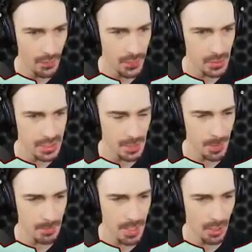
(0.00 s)
They're
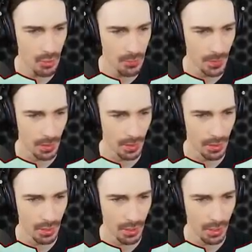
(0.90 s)
tipping me over.
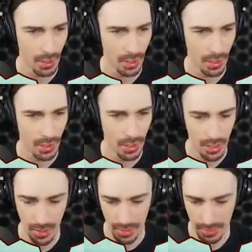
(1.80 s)

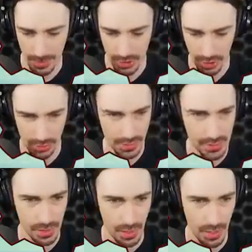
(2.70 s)
All right, let me turn
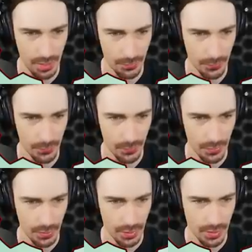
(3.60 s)
these off.
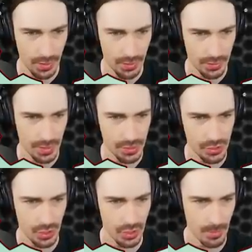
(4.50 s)
Did I just
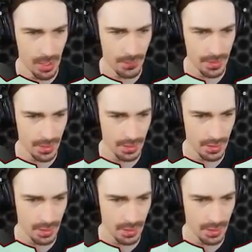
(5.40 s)
turn them off, I think?